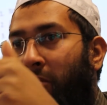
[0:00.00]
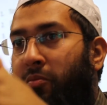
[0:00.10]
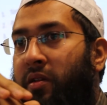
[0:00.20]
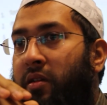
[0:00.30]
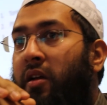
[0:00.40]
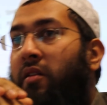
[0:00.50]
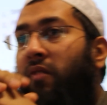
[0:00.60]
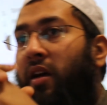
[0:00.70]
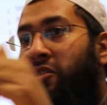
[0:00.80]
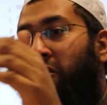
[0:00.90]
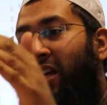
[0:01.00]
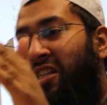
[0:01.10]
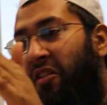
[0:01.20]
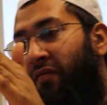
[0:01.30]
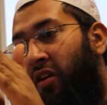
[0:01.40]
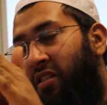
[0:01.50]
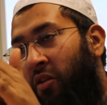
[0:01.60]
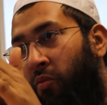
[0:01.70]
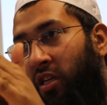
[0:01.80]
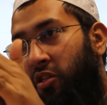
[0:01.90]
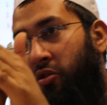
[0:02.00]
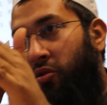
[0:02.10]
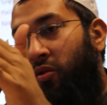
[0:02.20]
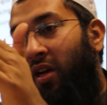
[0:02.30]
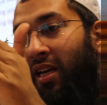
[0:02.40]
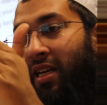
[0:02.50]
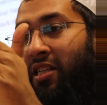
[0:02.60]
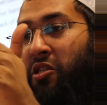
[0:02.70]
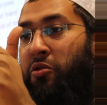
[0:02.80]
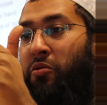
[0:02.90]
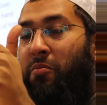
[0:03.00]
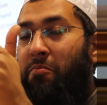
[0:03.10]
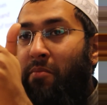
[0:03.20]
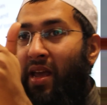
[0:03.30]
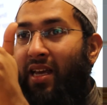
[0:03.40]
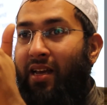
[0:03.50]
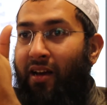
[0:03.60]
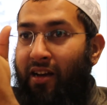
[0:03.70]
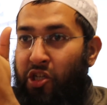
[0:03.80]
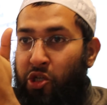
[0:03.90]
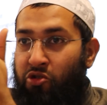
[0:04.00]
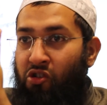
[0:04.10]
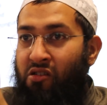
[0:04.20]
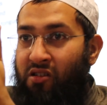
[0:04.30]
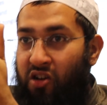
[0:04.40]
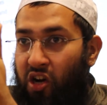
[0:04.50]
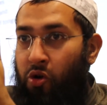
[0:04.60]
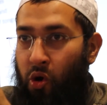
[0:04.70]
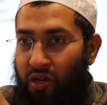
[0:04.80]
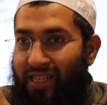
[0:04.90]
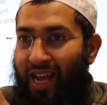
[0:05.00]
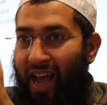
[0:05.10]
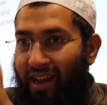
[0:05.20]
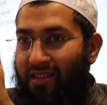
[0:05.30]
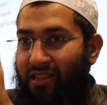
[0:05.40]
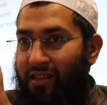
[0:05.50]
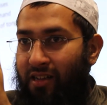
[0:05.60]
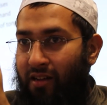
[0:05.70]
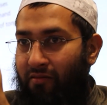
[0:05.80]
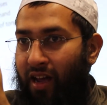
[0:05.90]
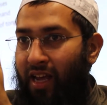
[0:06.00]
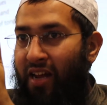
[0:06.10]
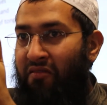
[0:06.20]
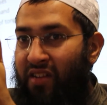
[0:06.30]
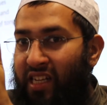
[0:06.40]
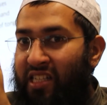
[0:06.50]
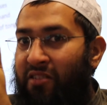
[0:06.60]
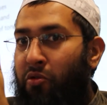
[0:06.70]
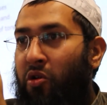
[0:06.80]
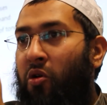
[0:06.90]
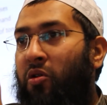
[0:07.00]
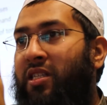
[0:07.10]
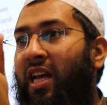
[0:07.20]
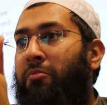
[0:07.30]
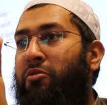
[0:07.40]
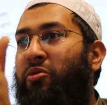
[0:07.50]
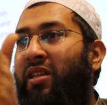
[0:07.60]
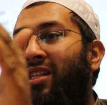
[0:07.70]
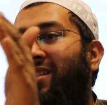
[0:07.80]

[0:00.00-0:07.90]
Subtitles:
people, right? So that's the first thing we need to do, is to make a strong contact, right? A reasonable contact between the